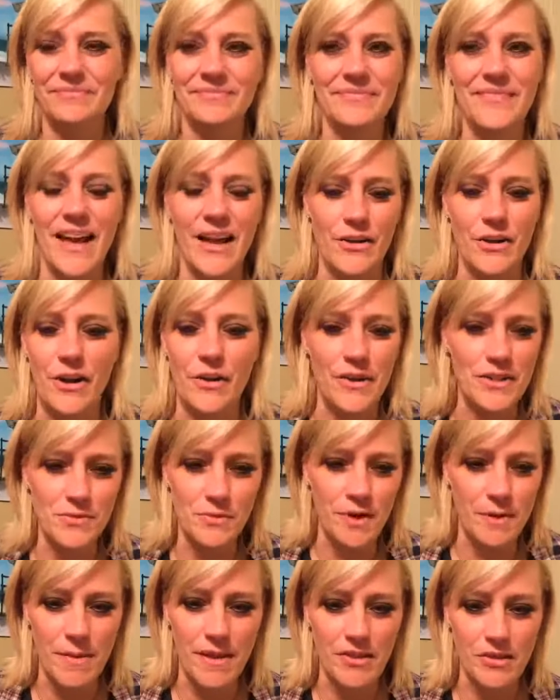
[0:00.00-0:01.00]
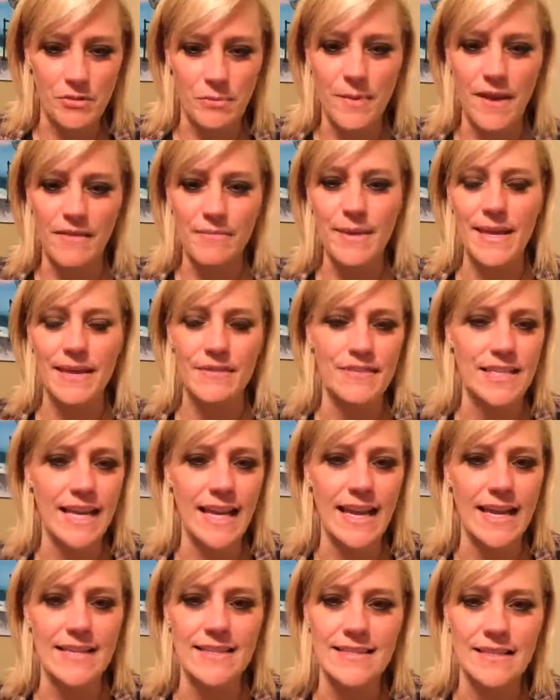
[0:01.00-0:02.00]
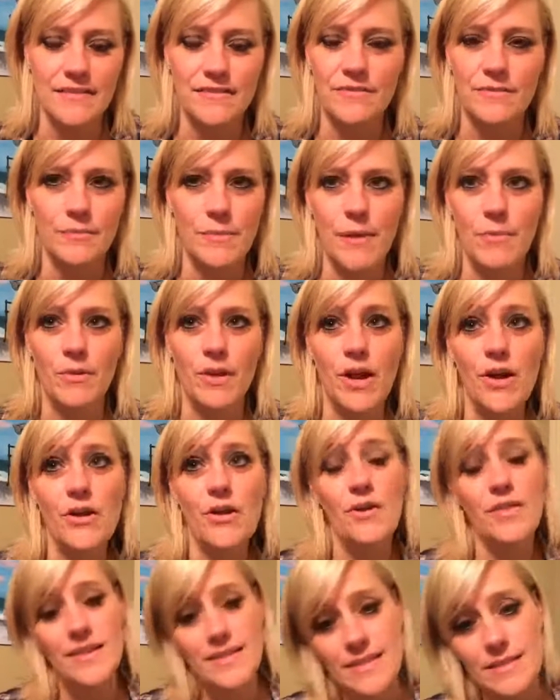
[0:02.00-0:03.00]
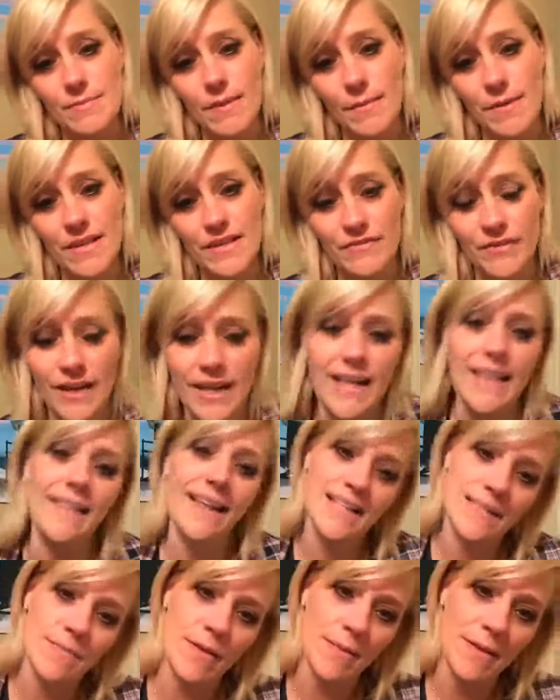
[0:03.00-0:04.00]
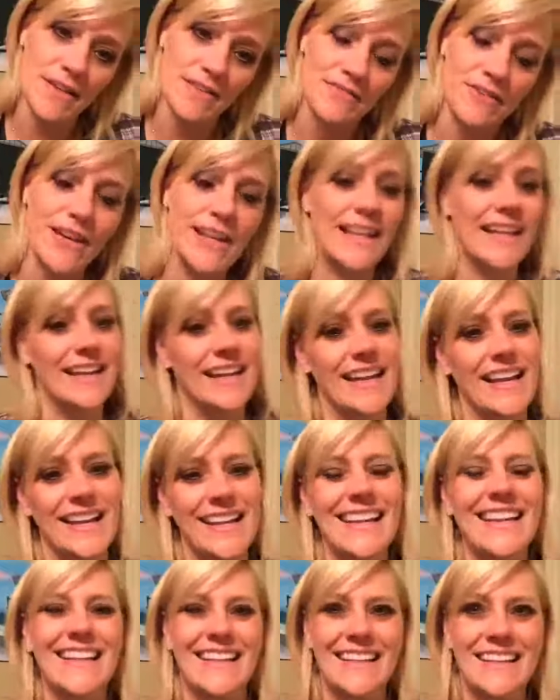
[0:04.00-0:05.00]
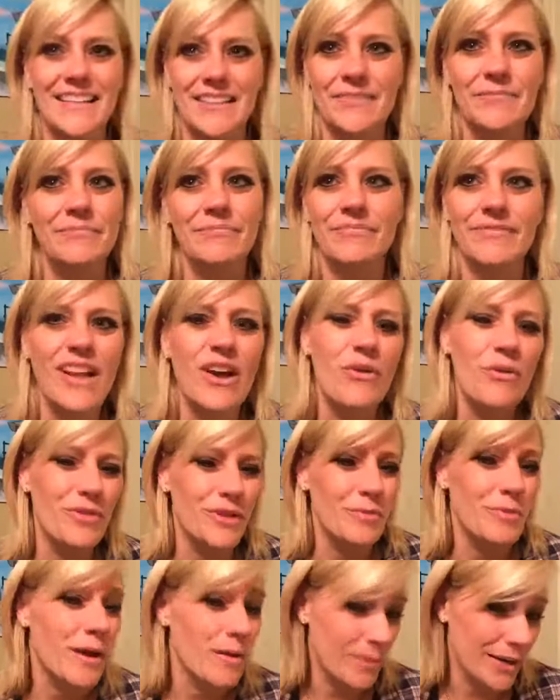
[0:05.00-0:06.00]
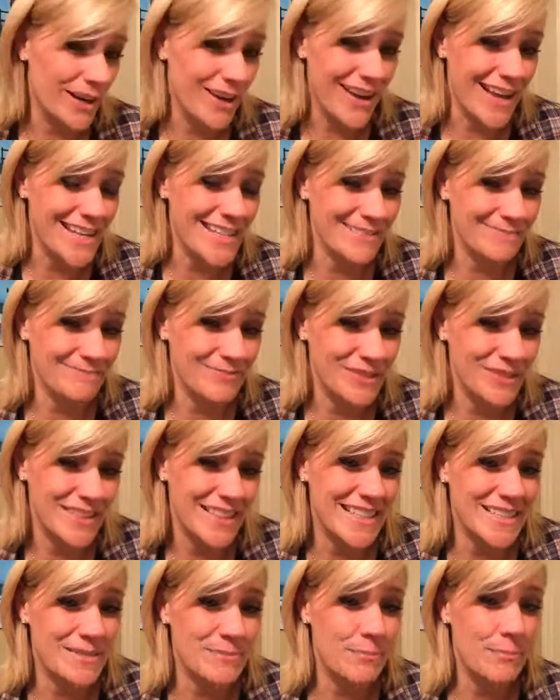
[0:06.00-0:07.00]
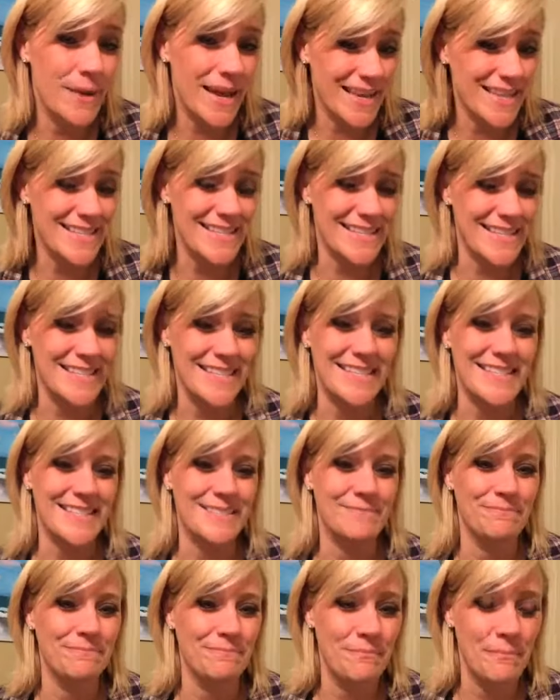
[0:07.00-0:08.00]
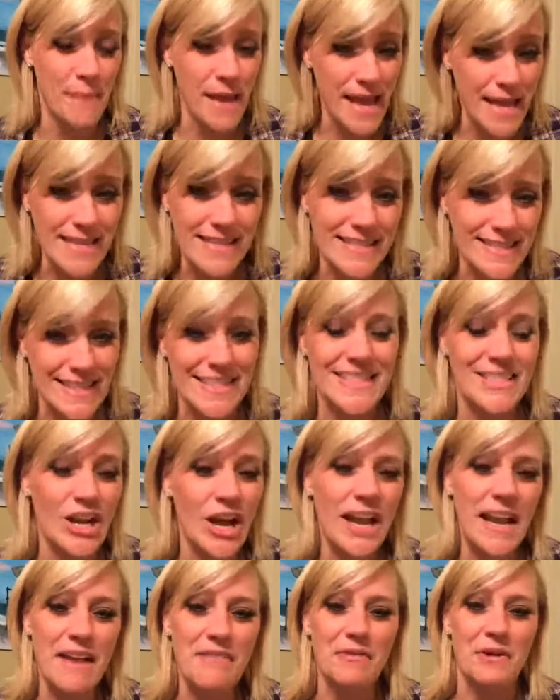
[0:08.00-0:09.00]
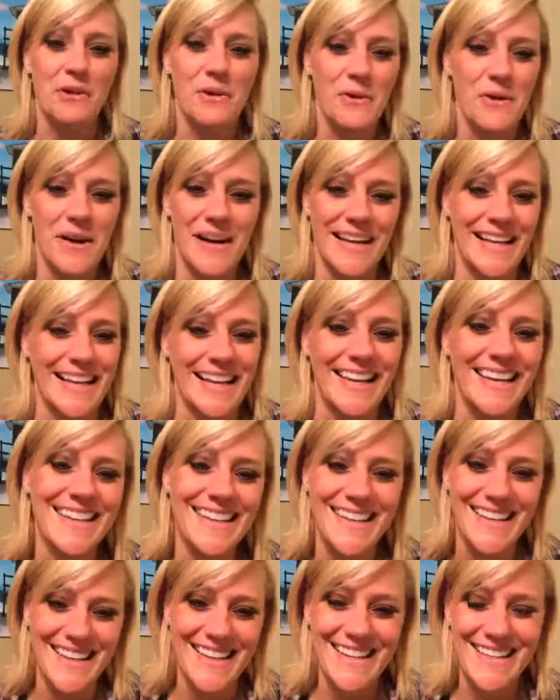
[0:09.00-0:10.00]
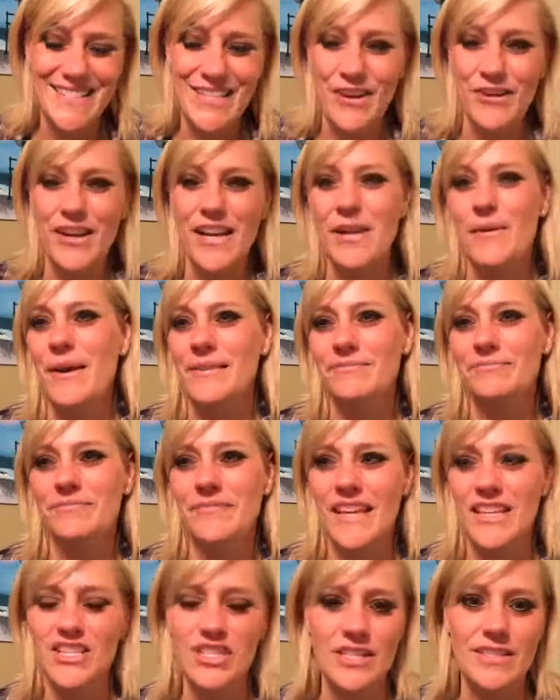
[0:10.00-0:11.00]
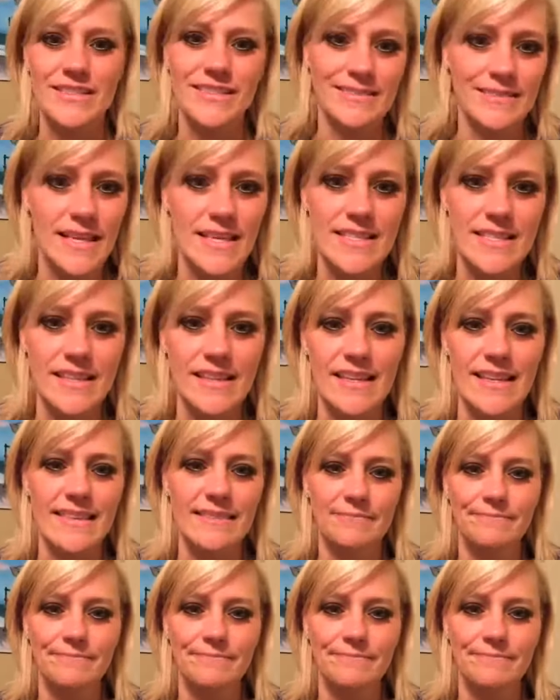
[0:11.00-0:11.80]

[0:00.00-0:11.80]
don't know, it's one of my little pet peeves, I guess, of when people are, oh, this is my best friend, and that's my best friend. And no, they're probably not, because best is best. It's not everyone. So anyway, that's just a silly